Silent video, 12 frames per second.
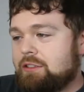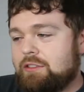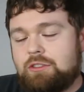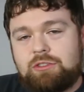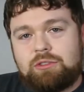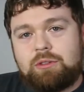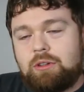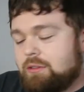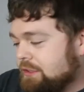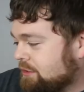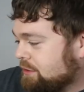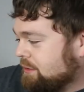just
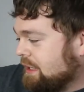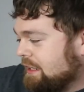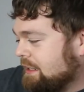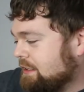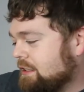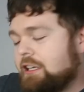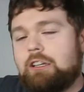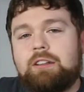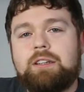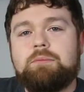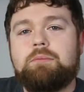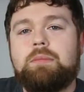scrolling through, I can tell
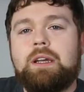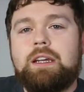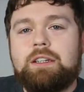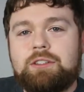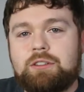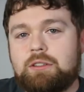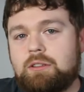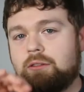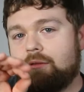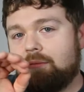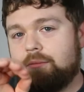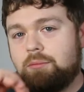a major
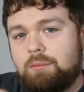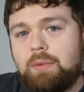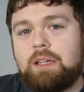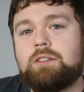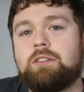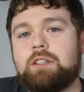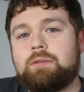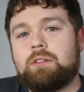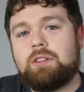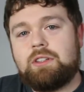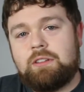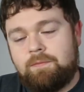
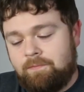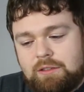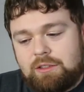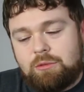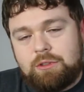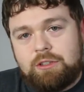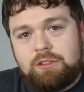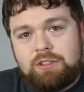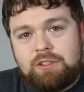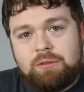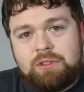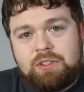difference. So when you're
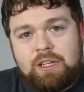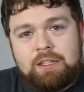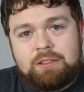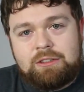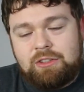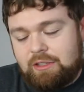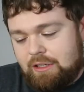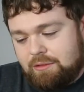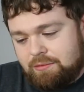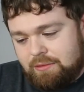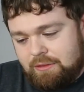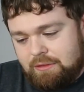just doing standard stuff,
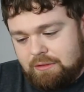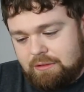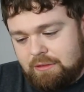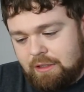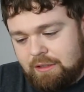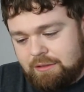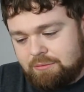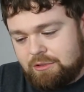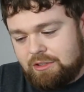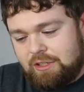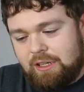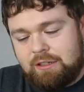
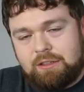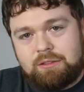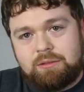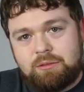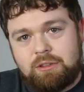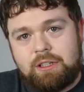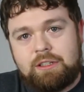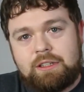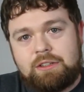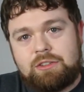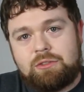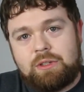just kind of looking
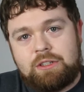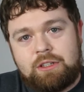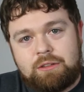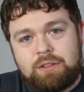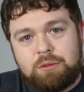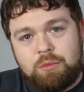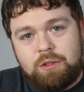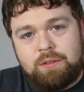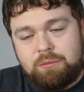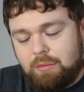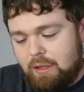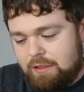at the screen, not really
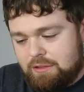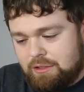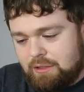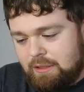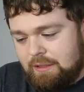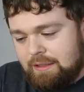moving much,